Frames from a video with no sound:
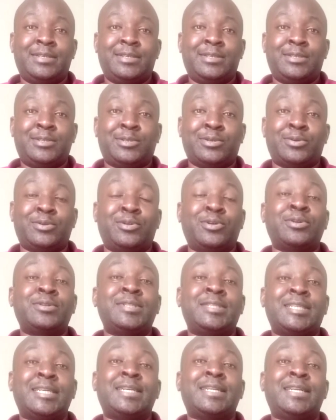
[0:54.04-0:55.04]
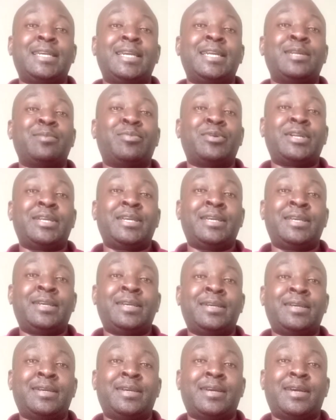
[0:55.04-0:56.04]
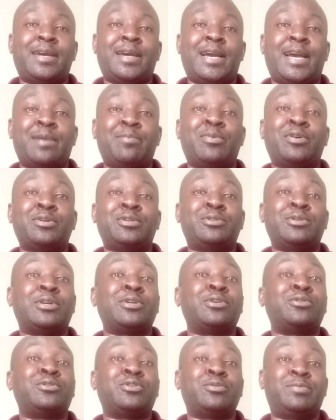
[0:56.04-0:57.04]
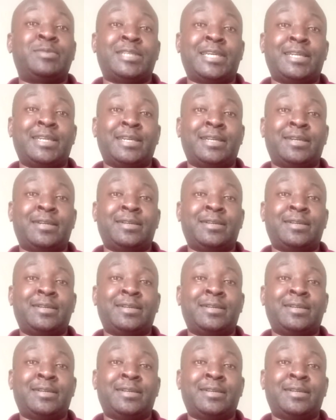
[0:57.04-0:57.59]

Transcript: So don't tell anybody about your YouTube channel.